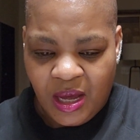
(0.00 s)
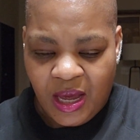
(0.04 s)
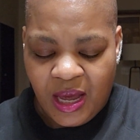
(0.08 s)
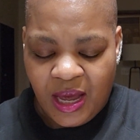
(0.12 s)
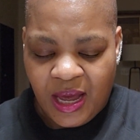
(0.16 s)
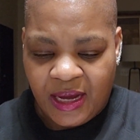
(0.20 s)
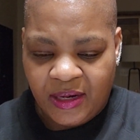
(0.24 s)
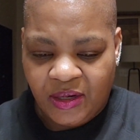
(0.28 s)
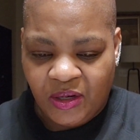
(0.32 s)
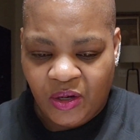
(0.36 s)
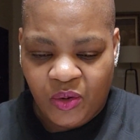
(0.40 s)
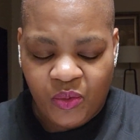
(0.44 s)

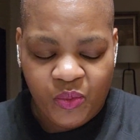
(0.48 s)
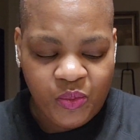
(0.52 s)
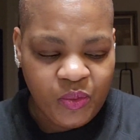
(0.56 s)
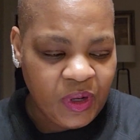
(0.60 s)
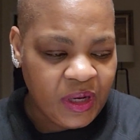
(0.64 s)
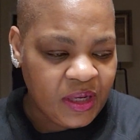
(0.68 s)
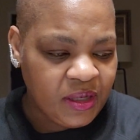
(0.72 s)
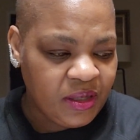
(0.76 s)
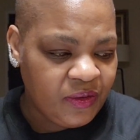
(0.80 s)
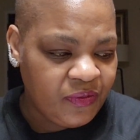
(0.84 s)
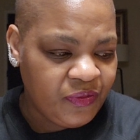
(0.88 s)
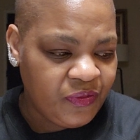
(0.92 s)
I know
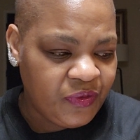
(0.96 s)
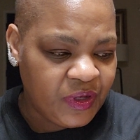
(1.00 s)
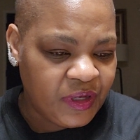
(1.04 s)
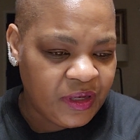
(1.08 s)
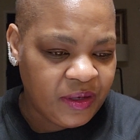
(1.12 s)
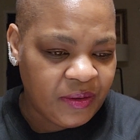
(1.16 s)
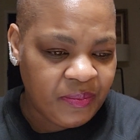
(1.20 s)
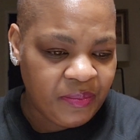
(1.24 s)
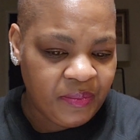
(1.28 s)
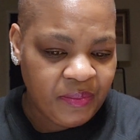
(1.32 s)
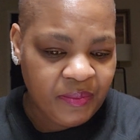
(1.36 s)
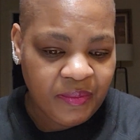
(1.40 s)
one of
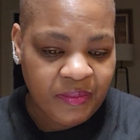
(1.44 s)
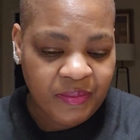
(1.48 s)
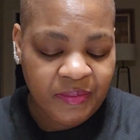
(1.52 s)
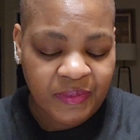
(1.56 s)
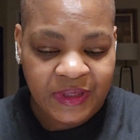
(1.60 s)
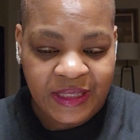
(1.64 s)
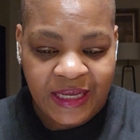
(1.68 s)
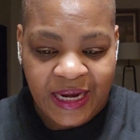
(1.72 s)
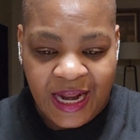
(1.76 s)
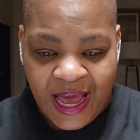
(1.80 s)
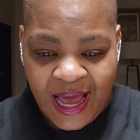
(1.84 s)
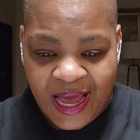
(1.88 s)
them
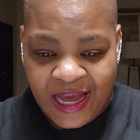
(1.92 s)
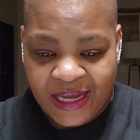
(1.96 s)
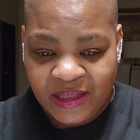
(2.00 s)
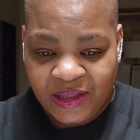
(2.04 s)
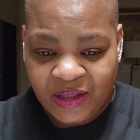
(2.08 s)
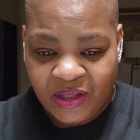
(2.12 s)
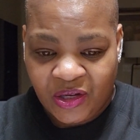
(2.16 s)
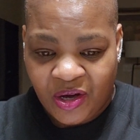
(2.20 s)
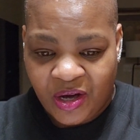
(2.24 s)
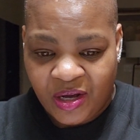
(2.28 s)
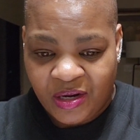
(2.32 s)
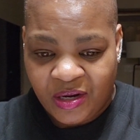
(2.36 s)
that I
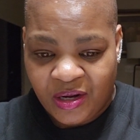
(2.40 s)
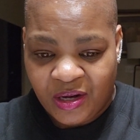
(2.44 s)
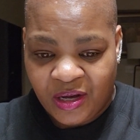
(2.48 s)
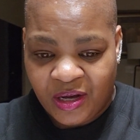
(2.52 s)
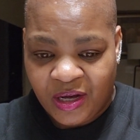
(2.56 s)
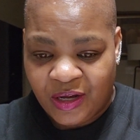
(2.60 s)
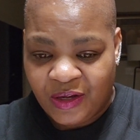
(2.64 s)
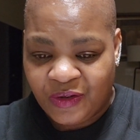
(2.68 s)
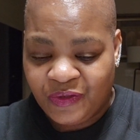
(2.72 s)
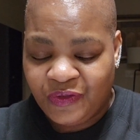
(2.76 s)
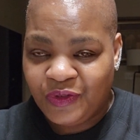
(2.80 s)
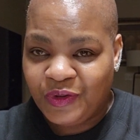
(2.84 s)
thought
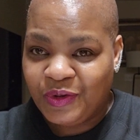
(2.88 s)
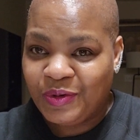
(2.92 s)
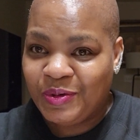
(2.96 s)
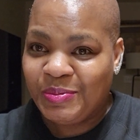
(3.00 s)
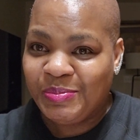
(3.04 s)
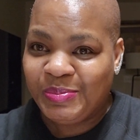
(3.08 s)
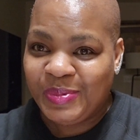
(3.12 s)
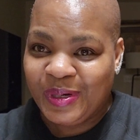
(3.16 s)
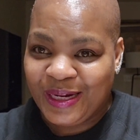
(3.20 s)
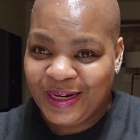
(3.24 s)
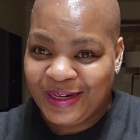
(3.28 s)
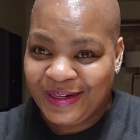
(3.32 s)
of,
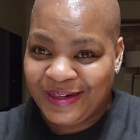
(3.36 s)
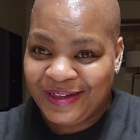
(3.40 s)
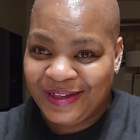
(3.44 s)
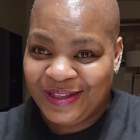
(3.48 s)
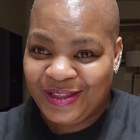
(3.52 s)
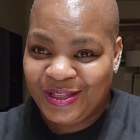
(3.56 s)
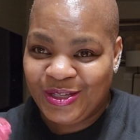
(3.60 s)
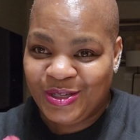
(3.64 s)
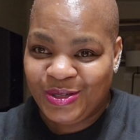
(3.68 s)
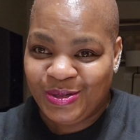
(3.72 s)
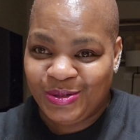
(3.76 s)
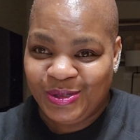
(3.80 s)
but
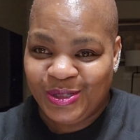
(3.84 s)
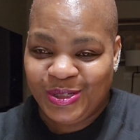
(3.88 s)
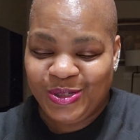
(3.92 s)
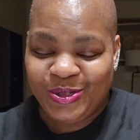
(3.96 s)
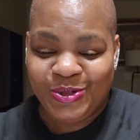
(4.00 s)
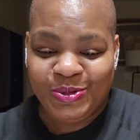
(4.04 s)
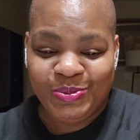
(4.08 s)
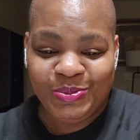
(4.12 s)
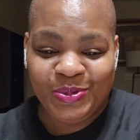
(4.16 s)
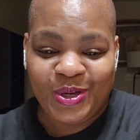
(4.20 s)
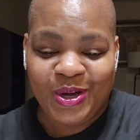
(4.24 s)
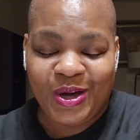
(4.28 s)
another
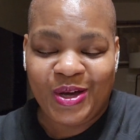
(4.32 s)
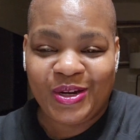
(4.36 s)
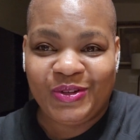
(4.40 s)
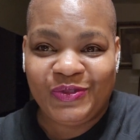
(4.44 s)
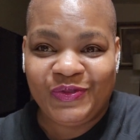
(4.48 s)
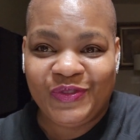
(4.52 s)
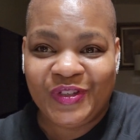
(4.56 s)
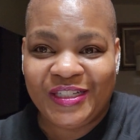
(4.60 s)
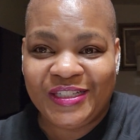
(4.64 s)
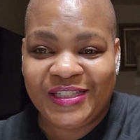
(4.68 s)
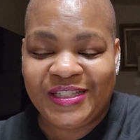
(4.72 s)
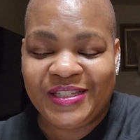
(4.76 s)
YouTube thought
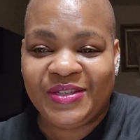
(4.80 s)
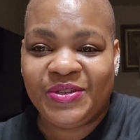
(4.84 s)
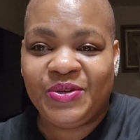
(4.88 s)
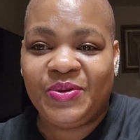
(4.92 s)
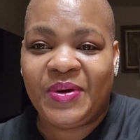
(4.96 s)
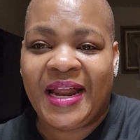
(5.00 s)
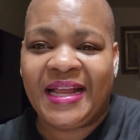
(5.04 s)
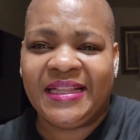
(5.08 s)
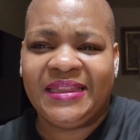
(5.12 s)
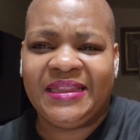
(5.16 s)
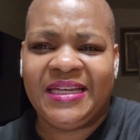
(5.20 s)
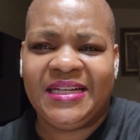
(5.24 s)
of it
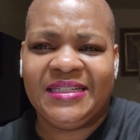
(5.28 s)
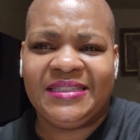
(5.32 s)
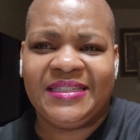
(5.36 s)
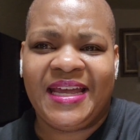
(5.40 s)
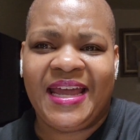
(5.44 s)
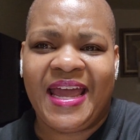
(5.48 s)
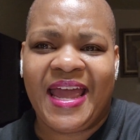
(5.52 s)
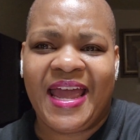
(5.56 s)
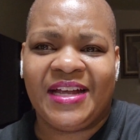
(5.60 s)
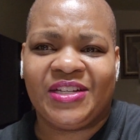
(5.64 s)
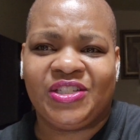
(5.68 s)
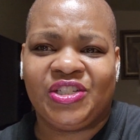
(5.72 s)
too. I think
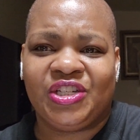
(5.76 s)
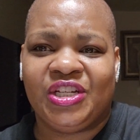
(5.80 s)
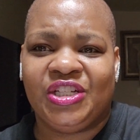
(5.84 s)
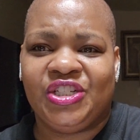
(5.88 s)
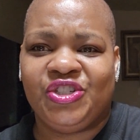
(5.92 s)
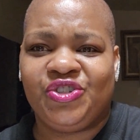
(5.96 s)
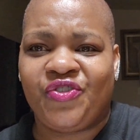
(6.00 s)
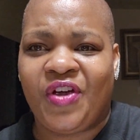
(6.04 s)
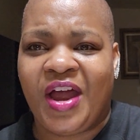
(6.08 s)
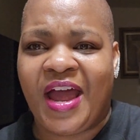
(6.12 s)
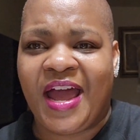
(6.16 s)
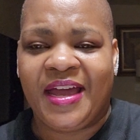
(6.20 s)
they actually
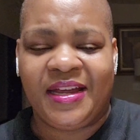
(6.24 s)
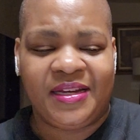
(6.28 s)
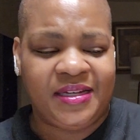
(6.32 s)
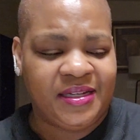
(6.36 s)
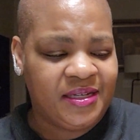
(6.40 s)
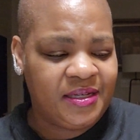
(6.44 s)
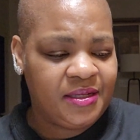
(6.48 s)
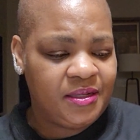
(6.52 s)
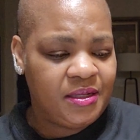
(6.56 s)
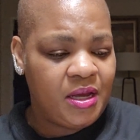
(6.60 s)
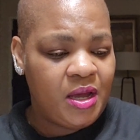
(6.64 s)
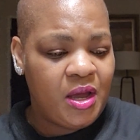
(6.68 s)
tried
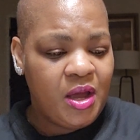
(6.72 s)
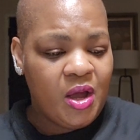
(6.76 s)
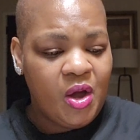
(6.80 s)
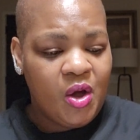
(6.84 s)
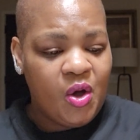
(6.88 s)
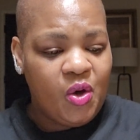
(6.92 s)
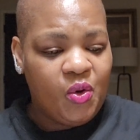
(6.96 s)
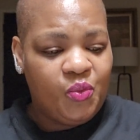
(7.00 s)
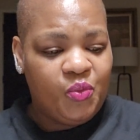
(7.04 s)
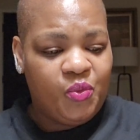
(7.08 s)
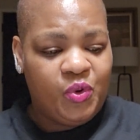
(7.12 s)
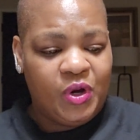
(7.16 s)
it,
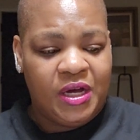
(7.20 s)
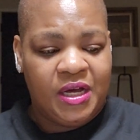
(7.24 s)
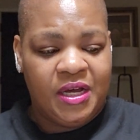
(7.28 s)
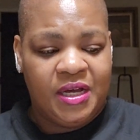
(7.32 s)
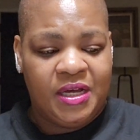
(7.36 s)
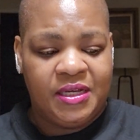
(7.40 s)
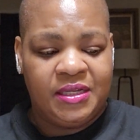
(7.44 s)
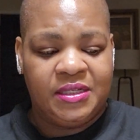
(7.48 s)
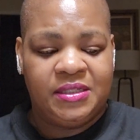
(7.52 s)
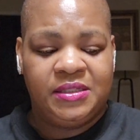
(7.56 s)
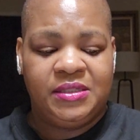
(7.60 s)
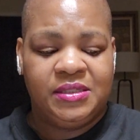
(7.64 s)

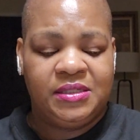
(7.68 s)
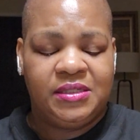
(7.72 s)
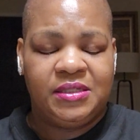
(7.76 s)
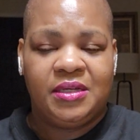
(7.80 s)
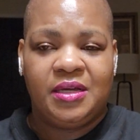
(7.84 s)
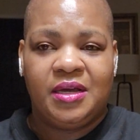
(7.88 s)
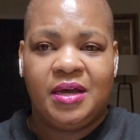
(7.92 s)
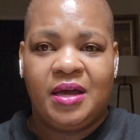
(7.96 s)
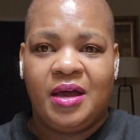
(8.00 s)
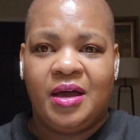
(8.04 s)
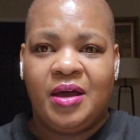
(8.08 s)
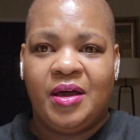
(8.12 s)
was
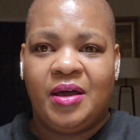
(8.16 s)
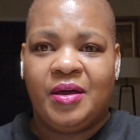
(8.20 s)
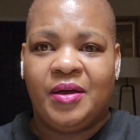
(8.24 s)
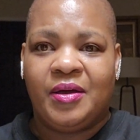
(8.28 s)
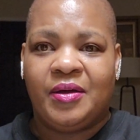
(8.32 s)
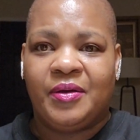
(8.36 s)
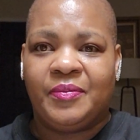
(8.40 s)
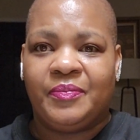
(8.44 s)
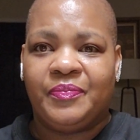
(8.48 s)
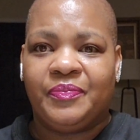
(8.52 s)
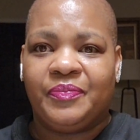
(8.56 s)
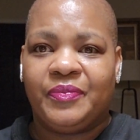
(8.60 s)

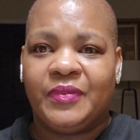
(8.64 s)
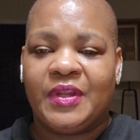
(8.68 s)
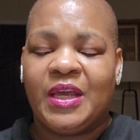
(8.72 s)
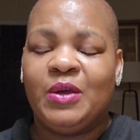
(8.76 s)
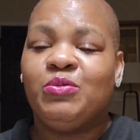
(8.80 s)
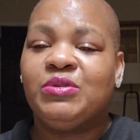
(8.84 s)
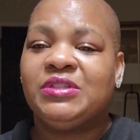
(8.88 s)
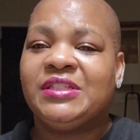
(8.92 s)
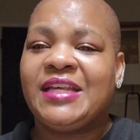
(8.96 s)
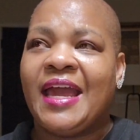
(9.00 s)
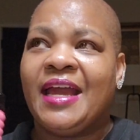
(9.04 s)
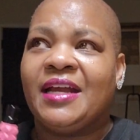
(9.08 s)
it
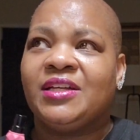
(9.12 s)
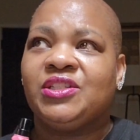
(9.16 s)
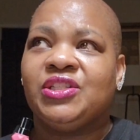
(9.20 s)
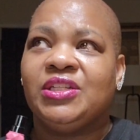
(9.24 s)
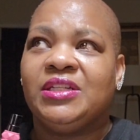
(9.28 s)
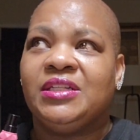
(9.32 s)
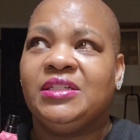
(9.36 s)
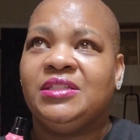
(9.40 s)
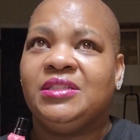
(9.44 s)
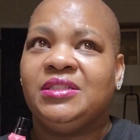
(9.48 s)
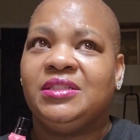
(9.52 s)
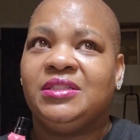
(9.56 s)
was
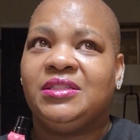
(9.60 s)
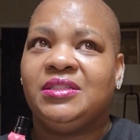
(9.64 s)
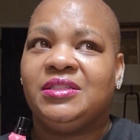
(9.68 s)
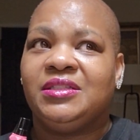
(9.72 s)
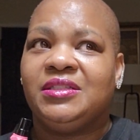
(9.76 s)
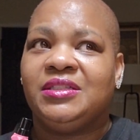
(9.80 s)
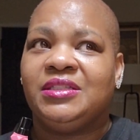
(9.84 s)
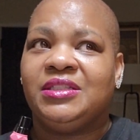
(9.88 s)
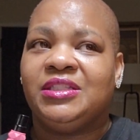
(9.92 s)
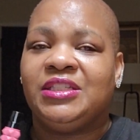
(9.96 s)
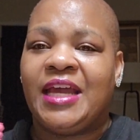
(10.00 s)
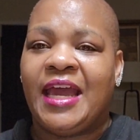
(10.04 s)
actually
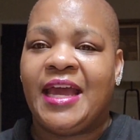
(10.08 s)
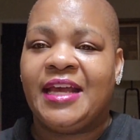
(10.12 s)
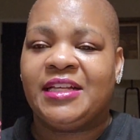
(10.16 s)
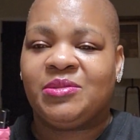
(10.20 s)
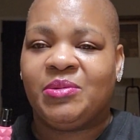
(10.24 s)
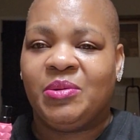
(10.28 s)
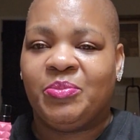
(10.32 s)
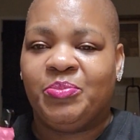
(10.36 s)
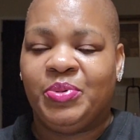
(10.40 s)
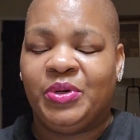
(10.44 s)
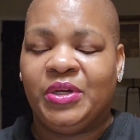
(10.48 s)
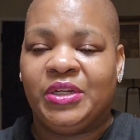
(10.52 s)

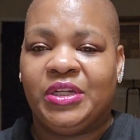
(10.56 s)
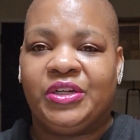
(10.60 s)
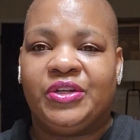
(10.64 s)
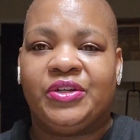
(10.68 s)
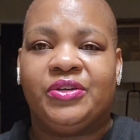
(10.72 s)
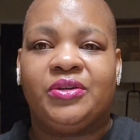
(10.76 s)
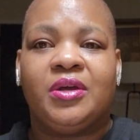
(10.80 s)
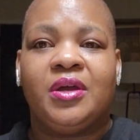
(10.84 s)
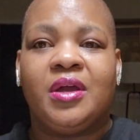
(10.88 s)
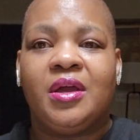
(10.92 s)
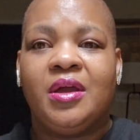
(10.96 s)
Jasmine Bullard.